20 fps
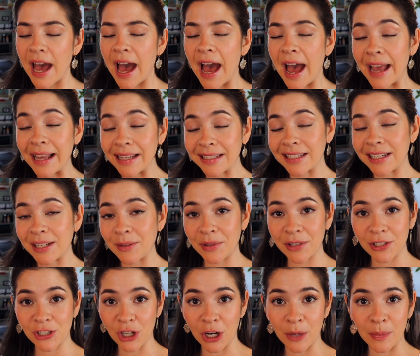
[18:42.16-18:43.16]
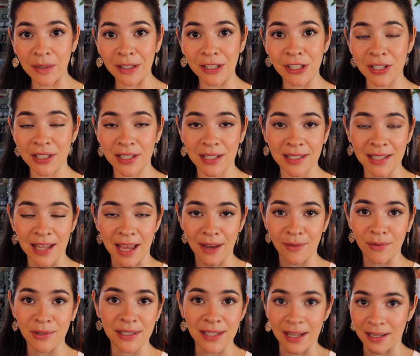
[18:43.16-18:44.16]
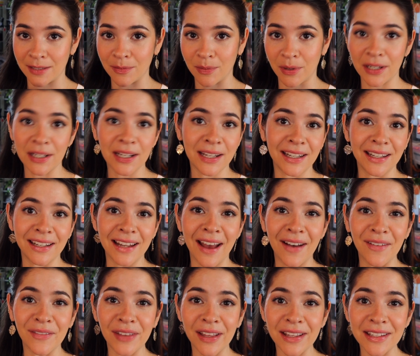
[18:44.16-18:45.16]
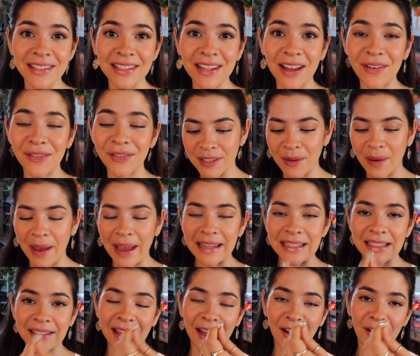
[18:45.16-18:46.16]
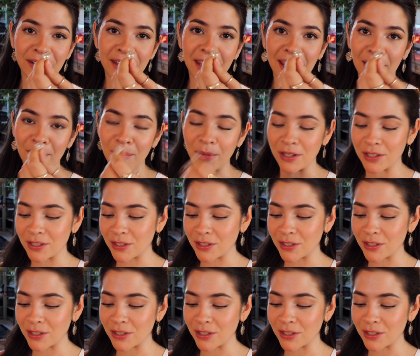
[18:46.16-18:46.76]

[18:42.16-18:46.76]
I did it with a Sharpie just because I was desperate and I didn't have that stuff, so I did that on camera.